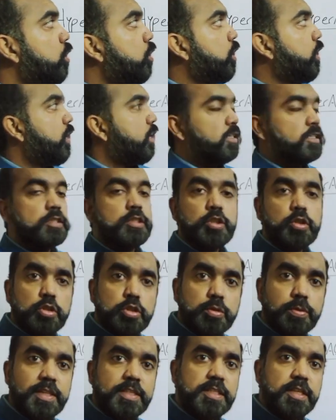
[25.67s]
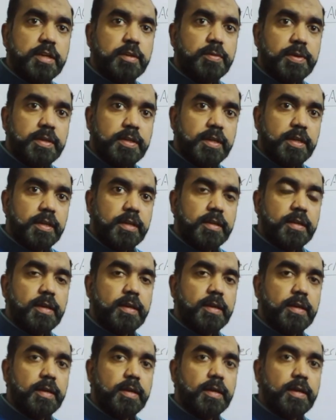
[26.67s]
It is usually secreted
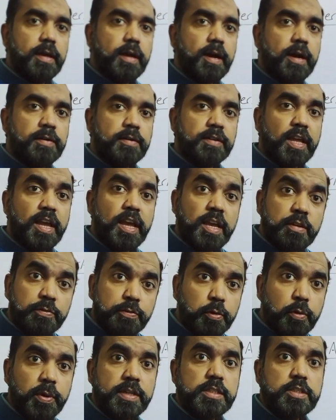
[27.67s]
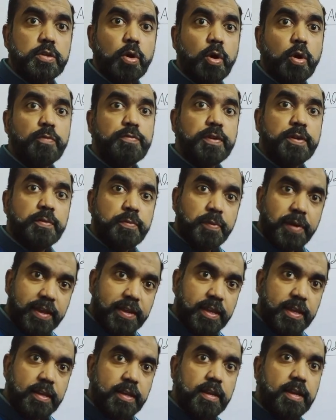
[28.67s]
under the influence of
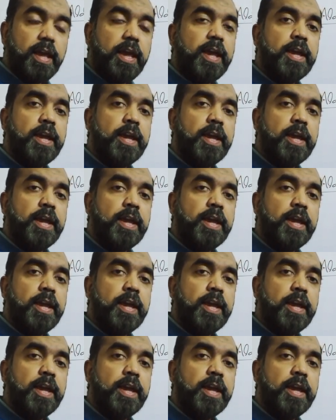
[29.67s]
renin,